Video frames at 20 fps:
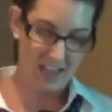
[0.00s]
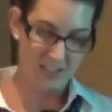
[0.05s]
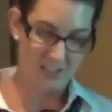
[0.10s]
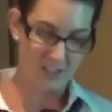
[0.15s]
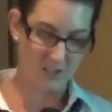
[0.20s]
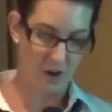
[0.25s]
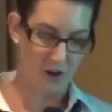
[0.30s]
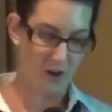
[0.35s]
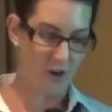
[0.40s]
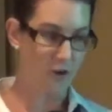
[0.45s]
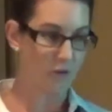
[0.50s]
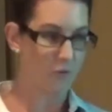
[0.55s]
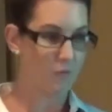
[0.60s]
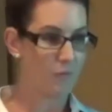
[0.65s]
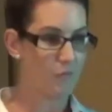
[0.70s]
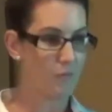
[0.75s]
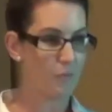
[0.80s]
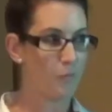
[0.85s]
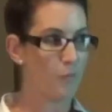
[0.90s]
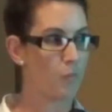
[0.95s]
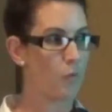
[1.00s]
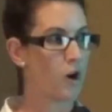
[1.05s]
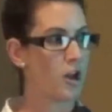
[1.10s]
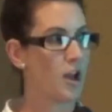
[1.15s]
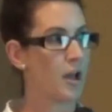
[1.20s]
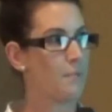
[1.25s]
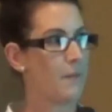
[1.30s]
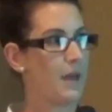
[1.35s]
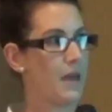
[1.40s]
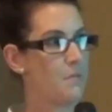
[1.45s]
So what
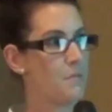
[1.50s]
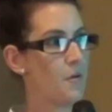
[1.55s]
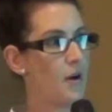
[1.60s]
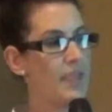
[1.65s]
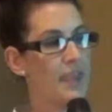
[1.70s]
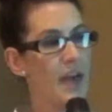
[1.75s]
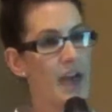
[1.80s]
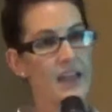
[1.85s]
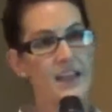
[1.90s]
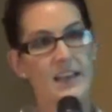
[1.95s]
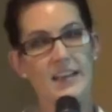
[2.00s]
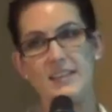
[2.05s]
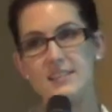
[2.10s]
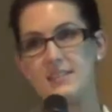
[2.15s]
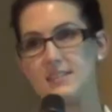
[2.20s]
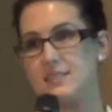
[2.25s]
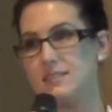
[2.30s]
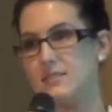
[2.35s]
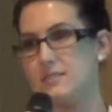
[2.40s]
I mean by that is,